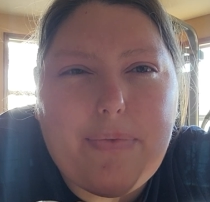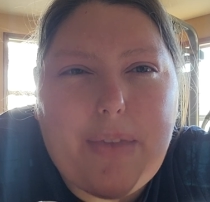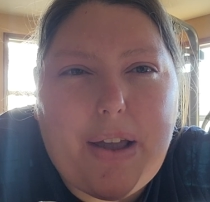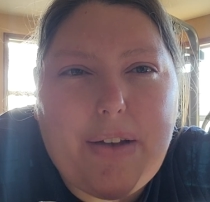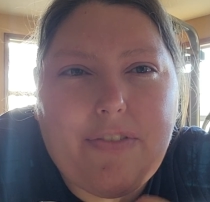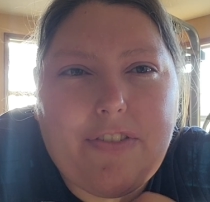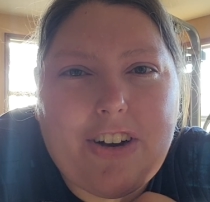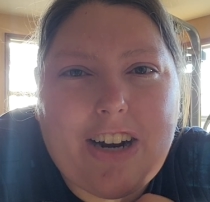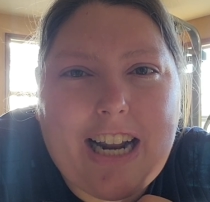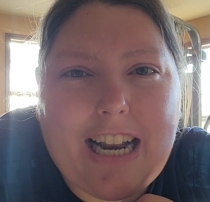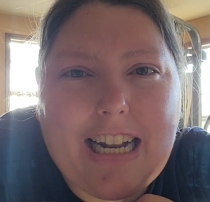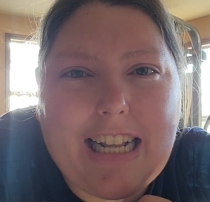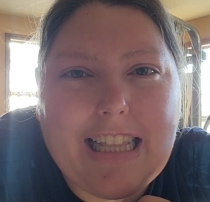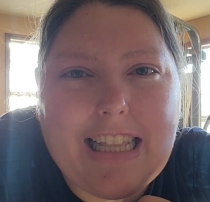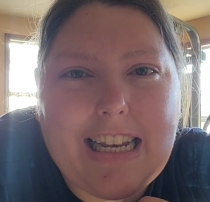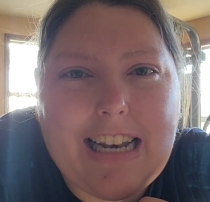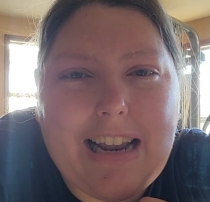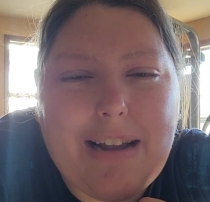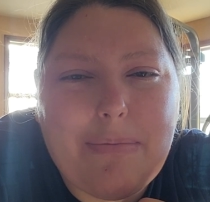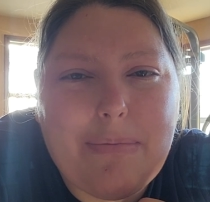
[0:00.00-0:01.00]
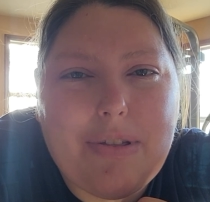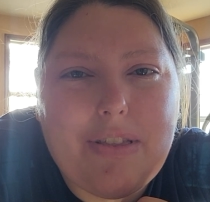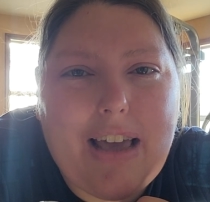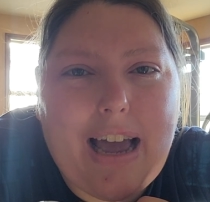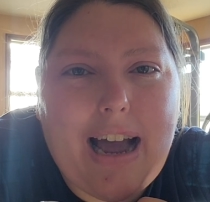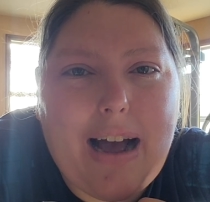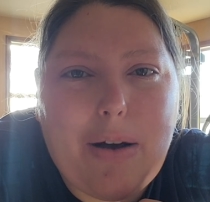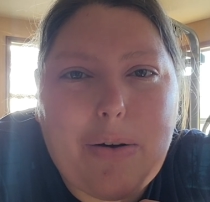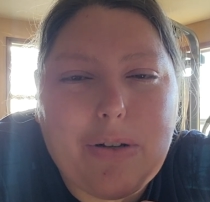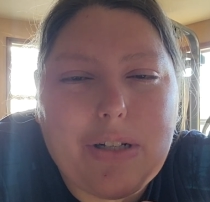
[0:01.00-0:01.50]
I'm forgetting the name of the
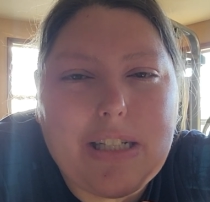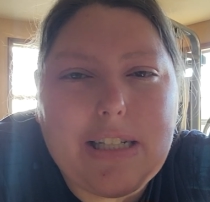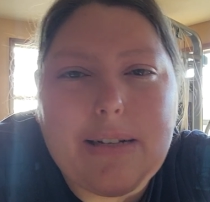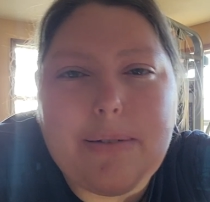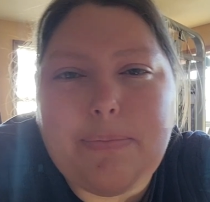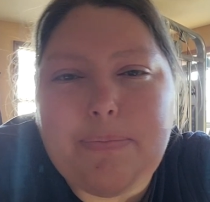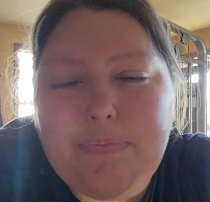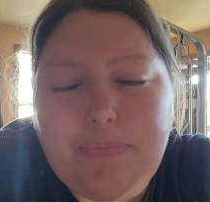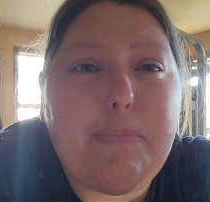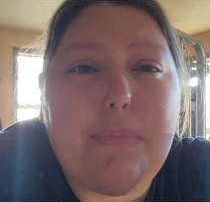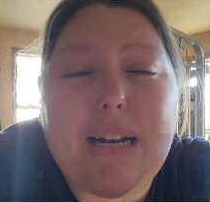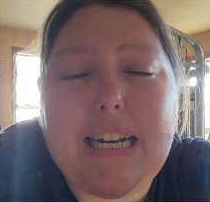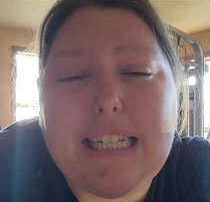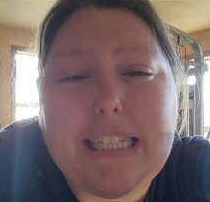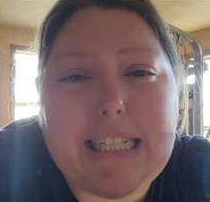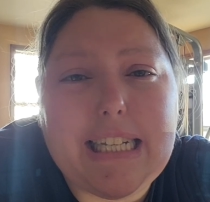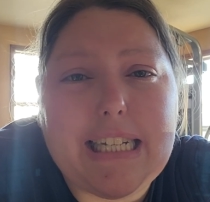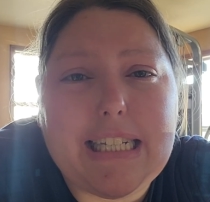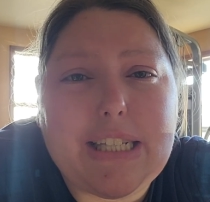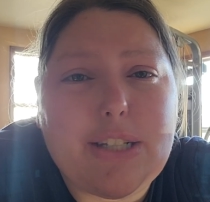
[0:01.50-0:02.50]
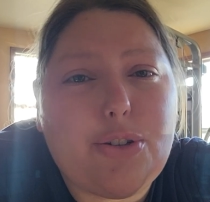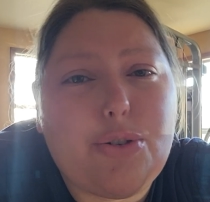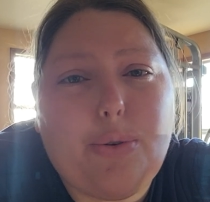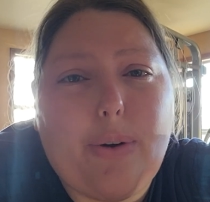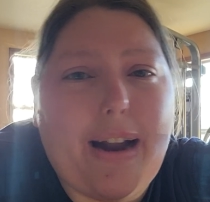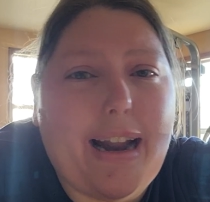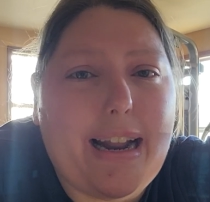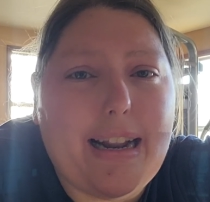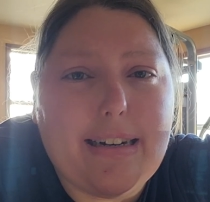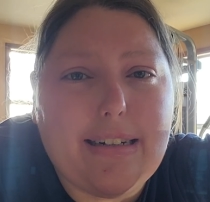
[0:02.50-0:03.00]
house, but it's this
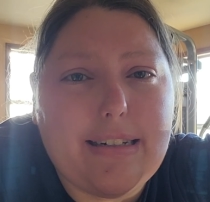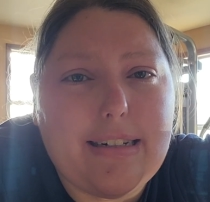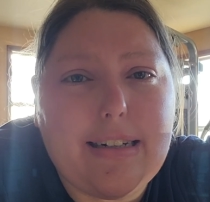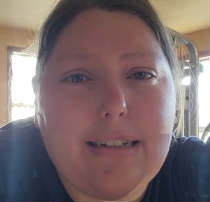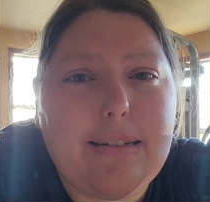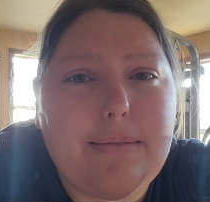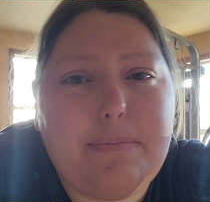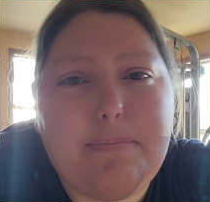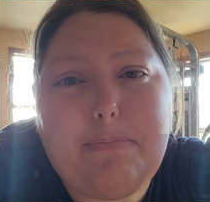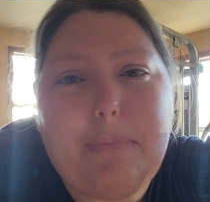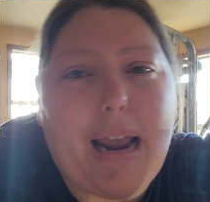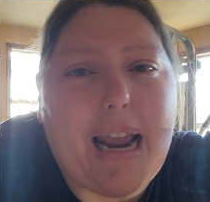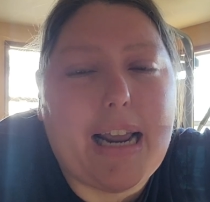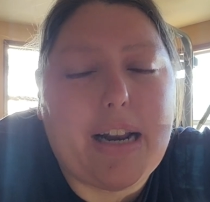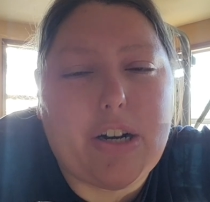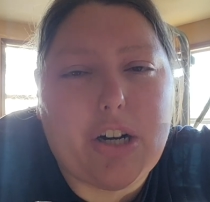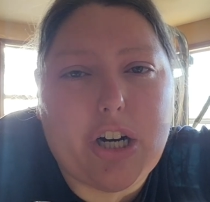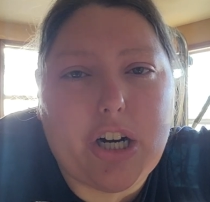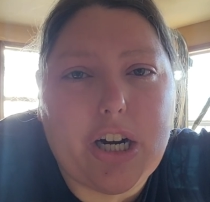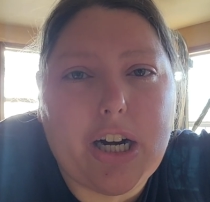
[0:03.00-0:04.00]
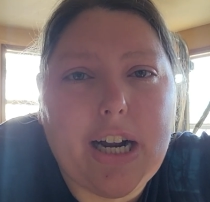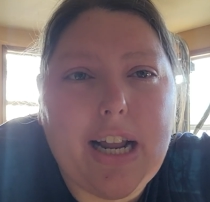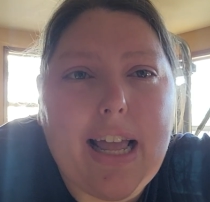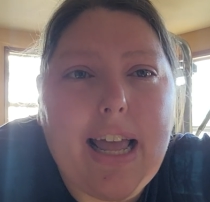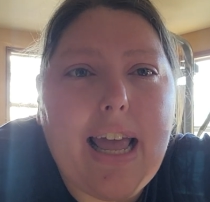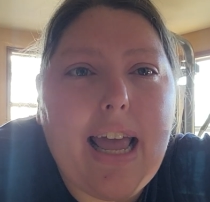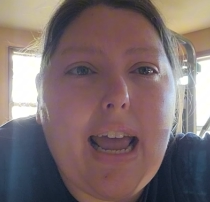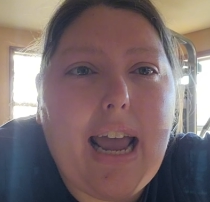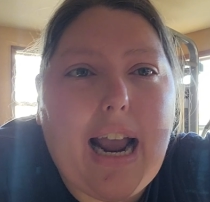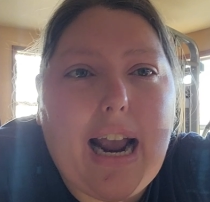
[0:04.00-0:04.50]
grand manor,
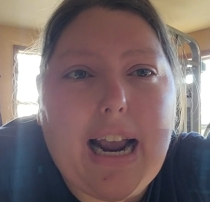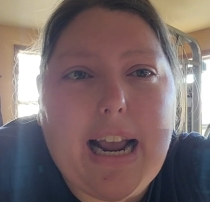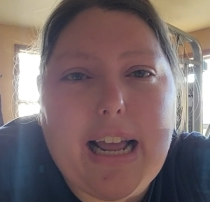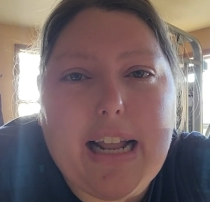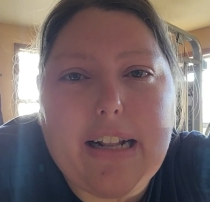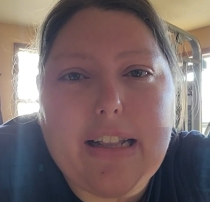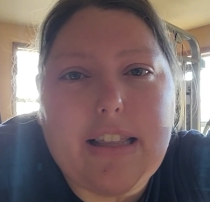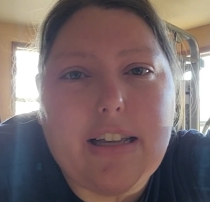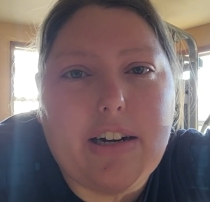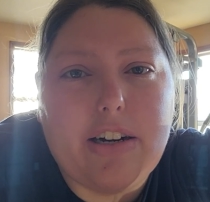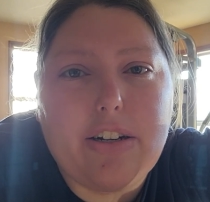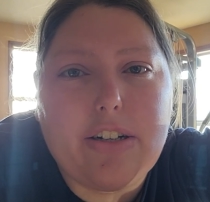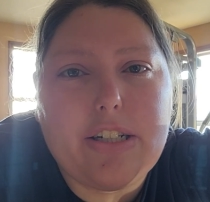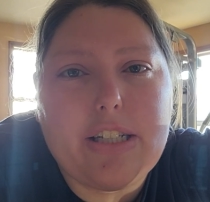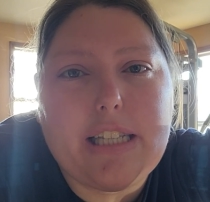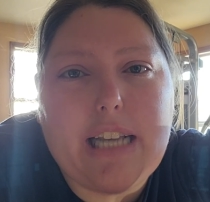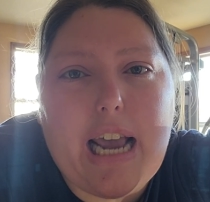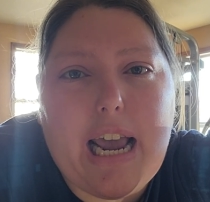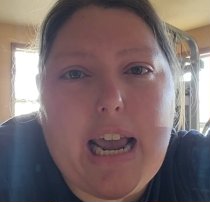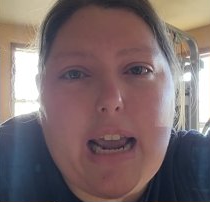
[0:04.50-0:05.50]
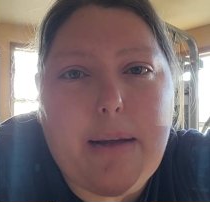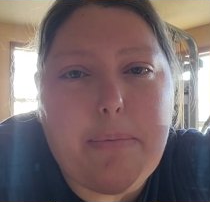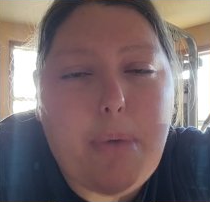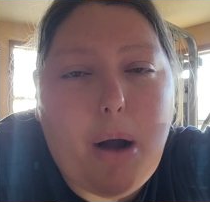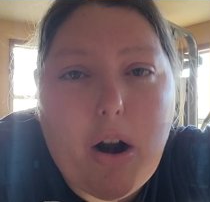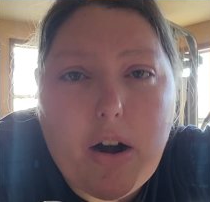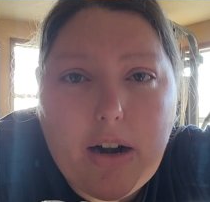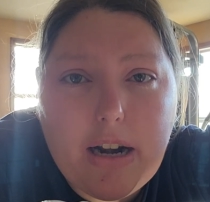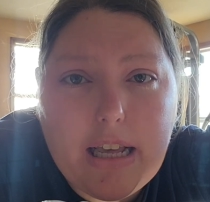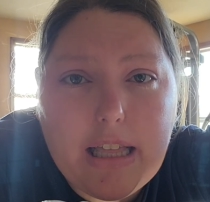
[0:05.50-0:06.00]
and there's a
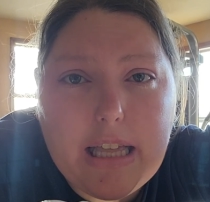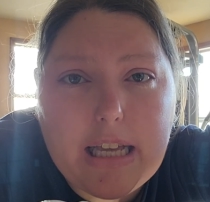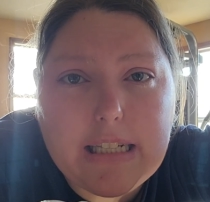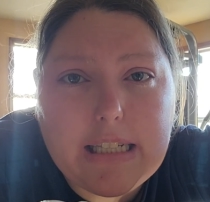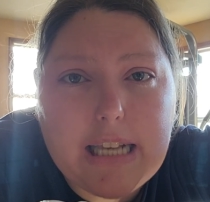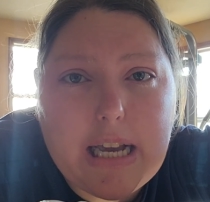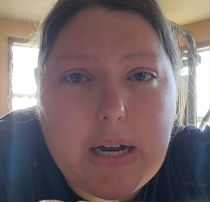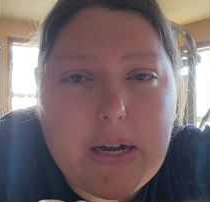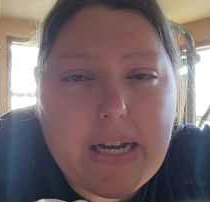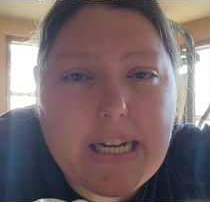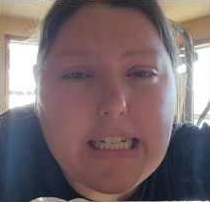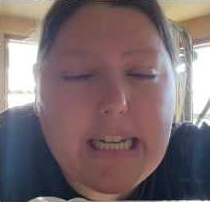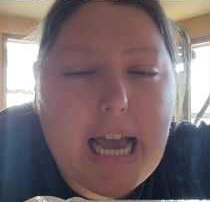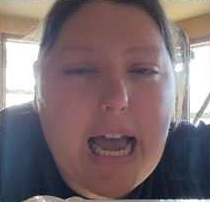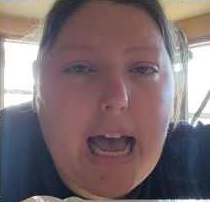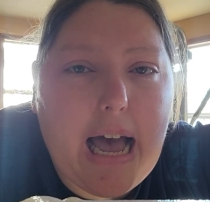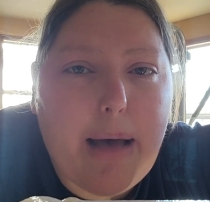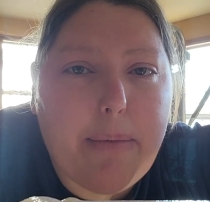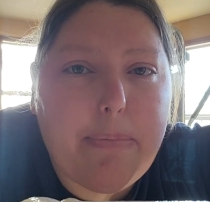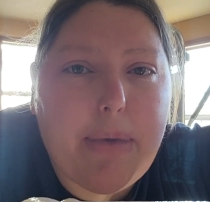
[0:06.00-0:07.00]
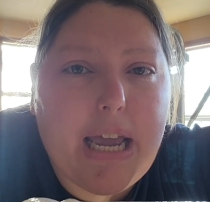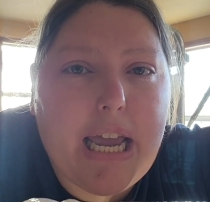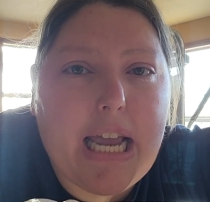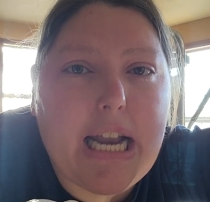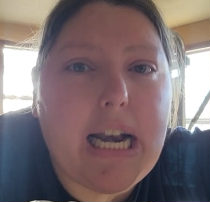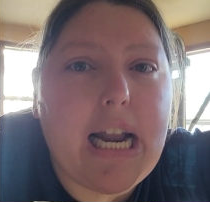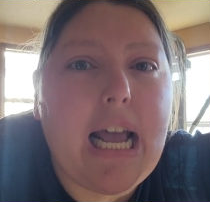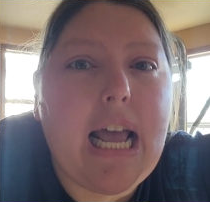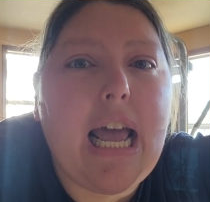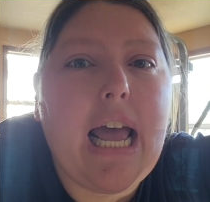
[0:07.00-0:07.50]
party that's going to happen,